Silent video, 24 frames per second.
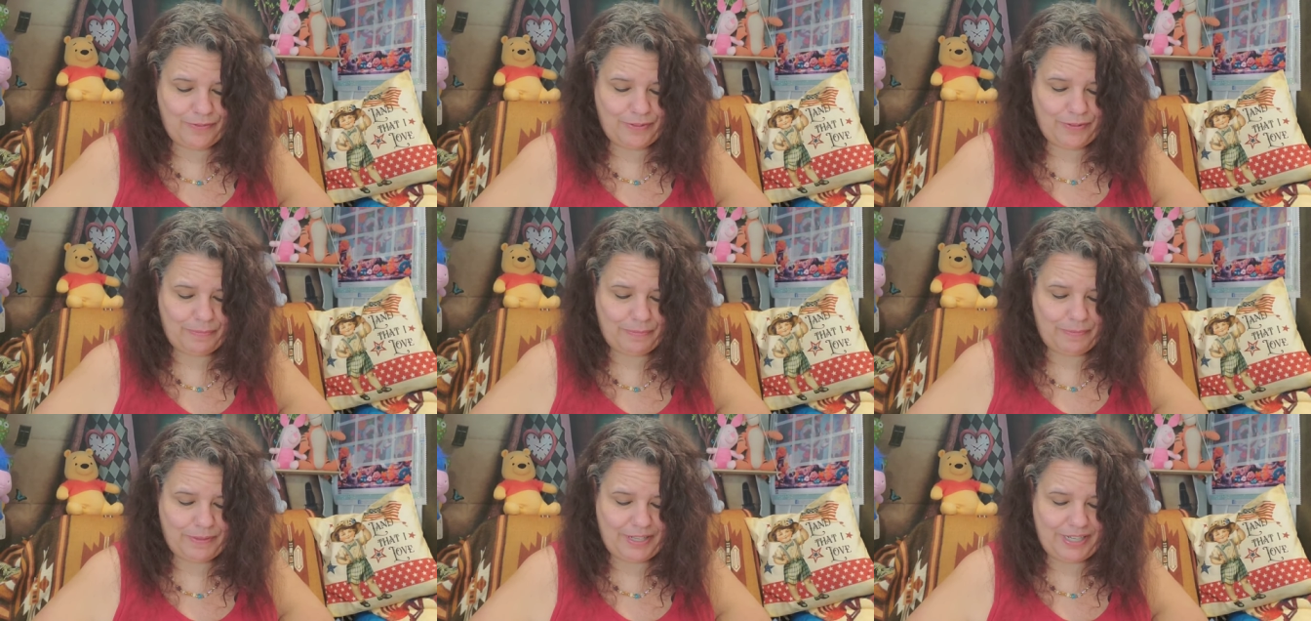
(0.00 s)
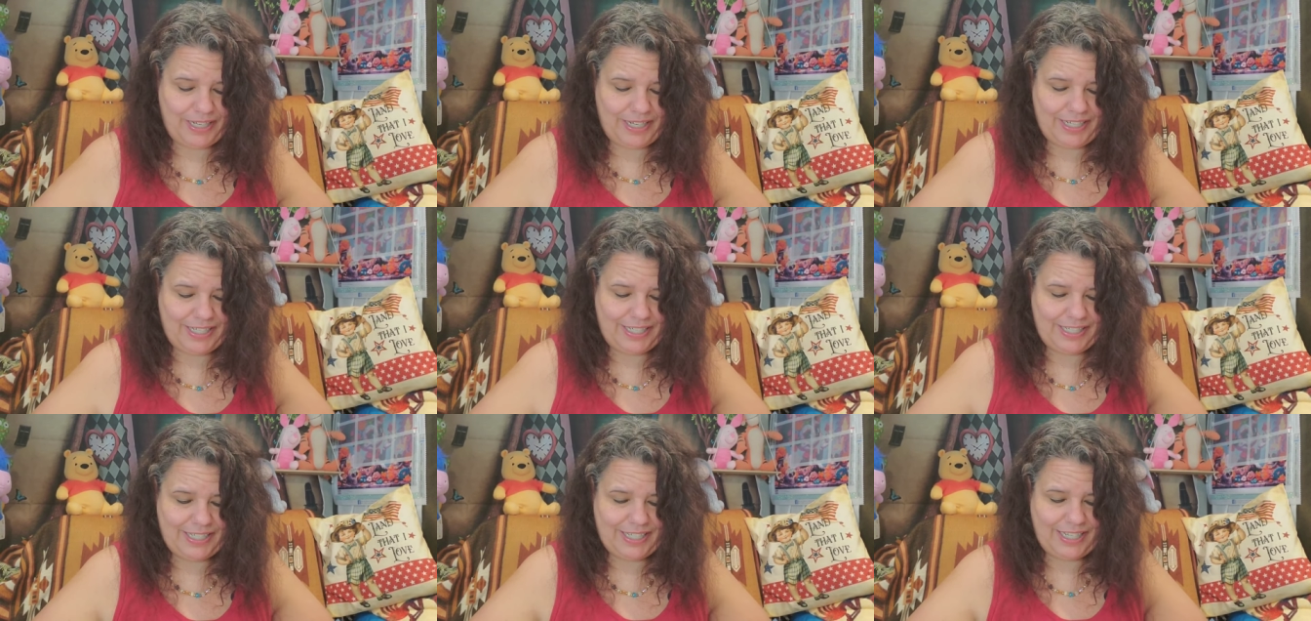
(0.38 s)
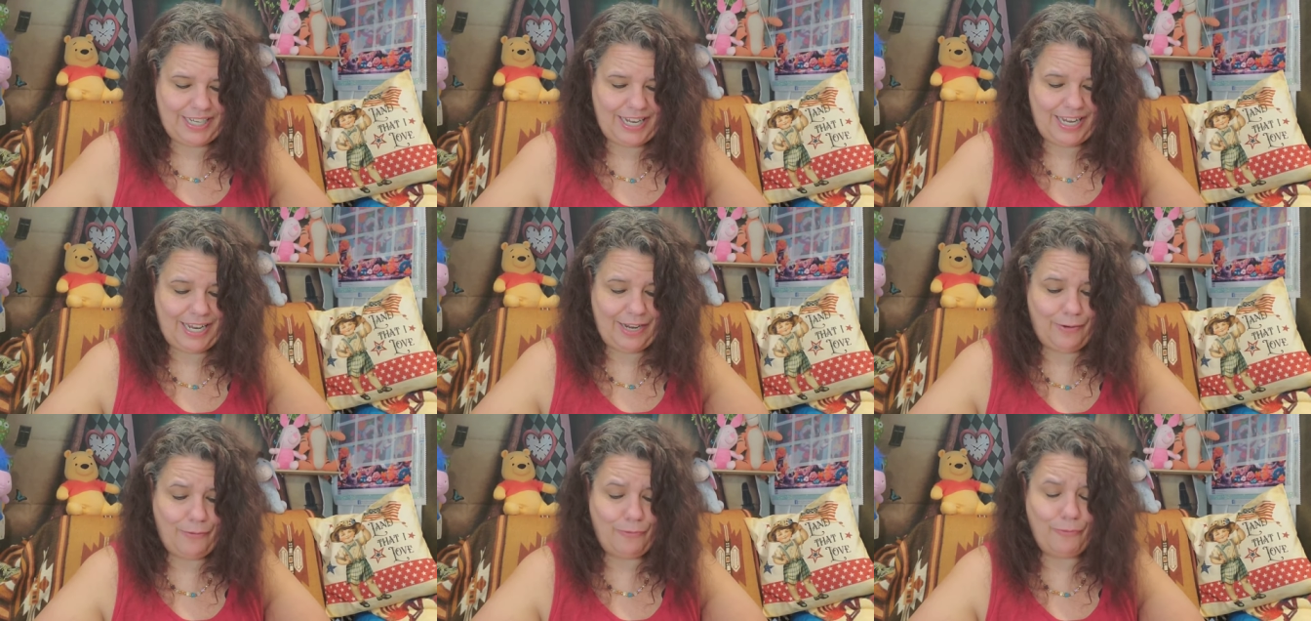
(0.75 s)
the place.
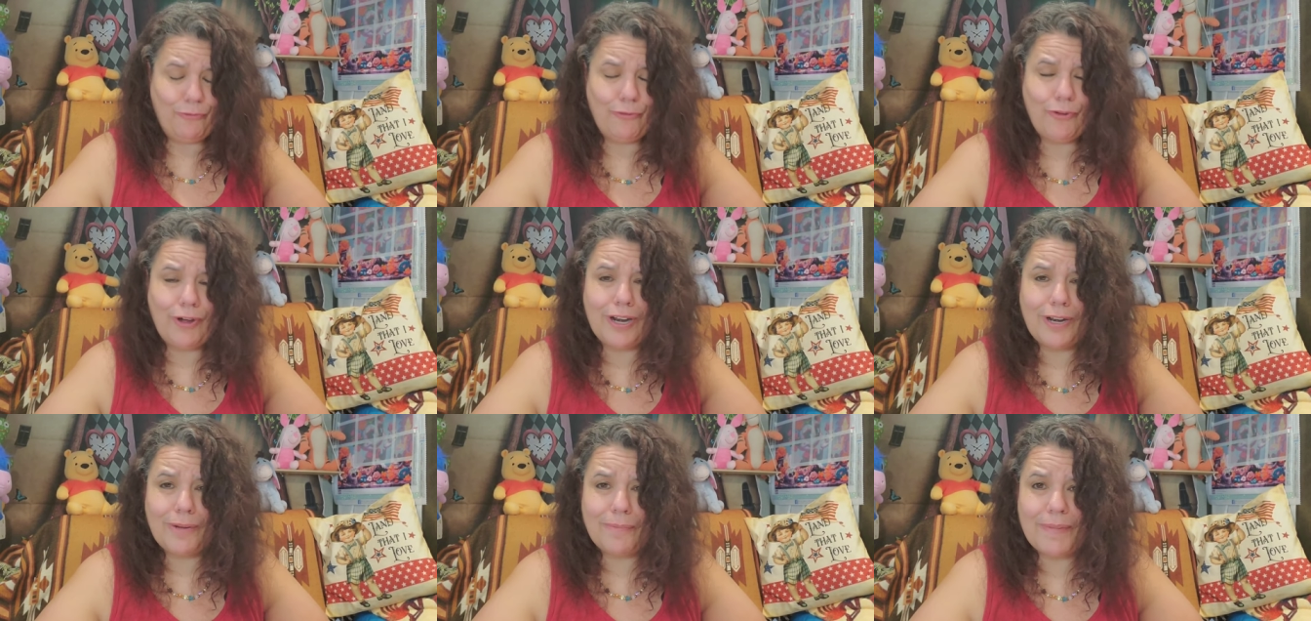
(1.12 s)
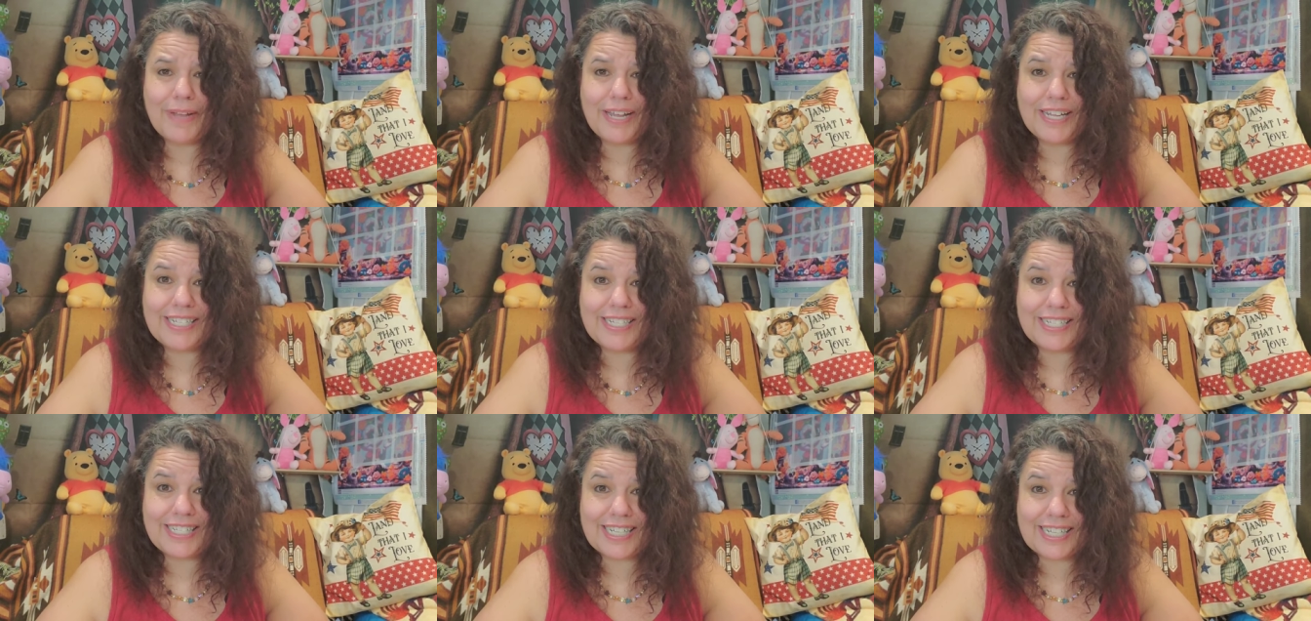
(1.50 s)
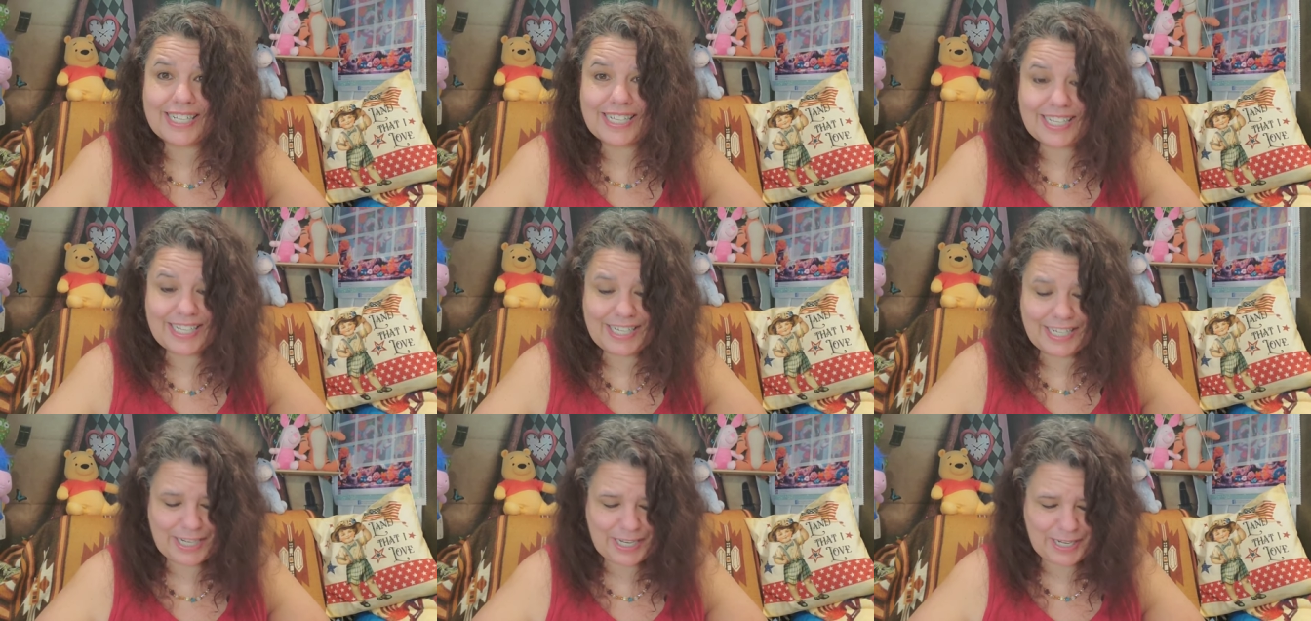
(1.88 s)
What a mess to
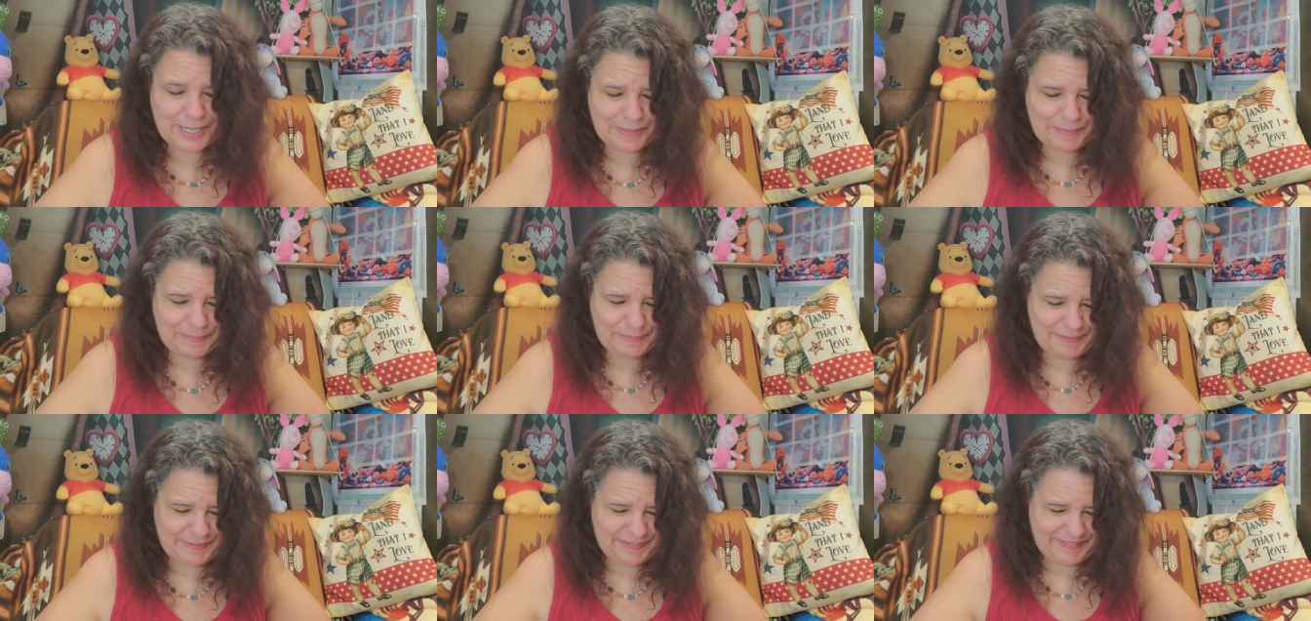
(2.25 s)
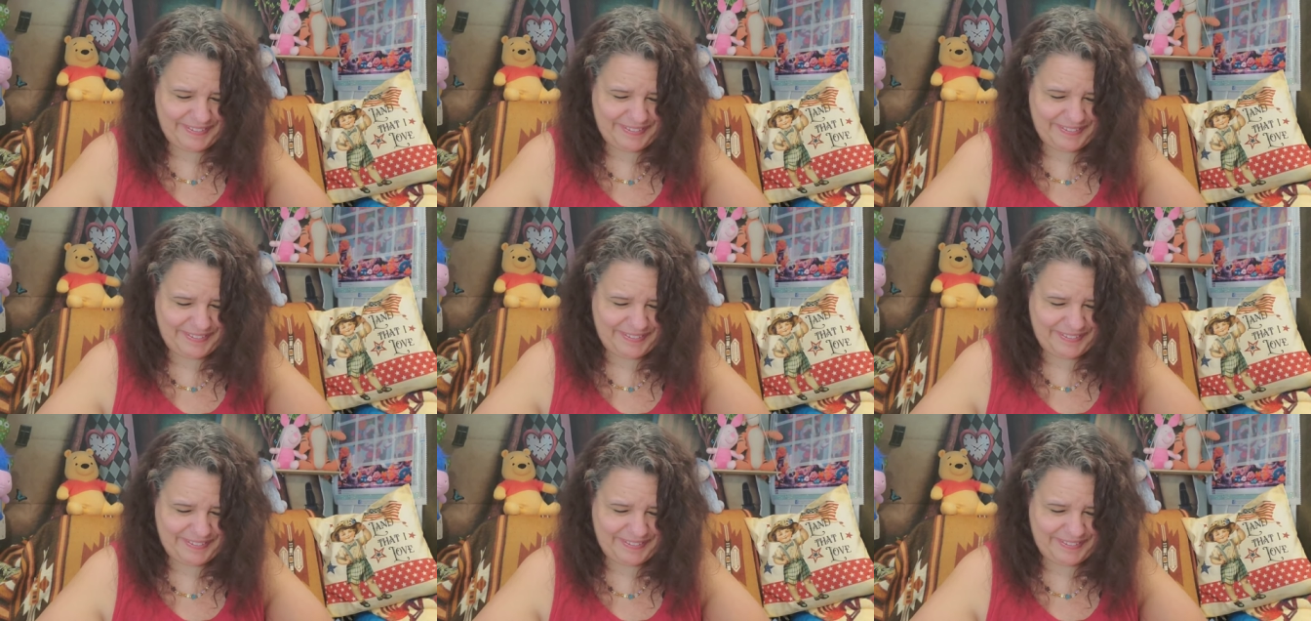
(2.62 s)
clean up!